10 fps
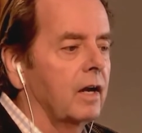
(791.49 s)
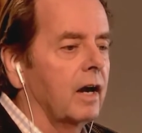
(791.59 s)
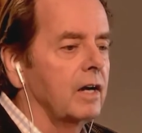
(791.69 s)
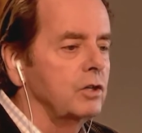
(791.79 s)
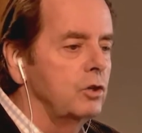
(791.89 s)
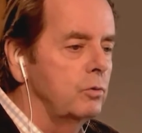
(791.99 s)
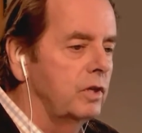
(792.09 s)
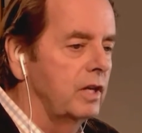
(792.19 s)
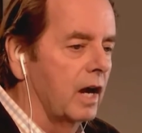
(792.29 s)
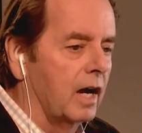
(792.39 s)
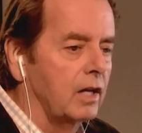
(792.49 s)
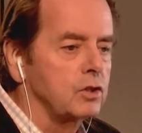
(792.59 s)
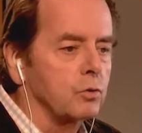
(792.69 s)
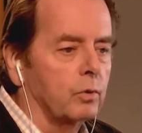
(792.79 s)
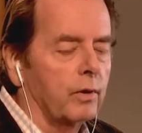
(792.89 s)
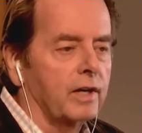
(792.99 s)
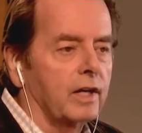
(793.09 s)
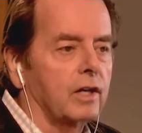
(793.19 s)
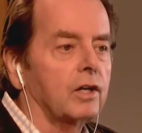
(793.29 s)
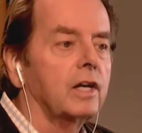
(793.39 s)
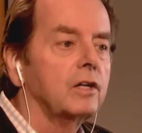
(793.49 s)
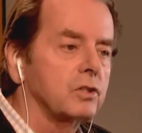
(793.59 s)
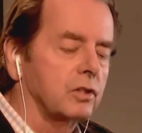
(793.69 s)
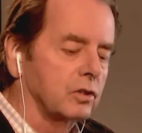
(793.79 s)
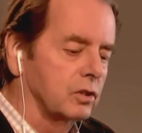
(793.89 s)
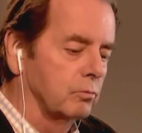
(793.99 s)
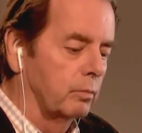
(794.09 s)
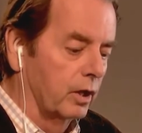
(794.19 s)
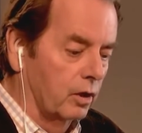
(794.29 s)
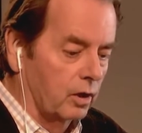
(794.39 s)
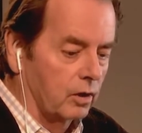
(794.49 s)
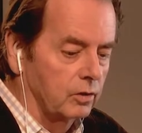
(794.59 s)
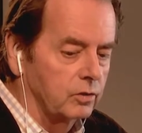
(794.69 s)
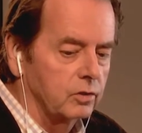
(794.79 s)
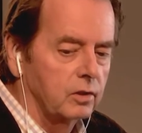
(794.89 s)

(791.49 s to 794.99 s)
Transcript: I knew the odds were running against us because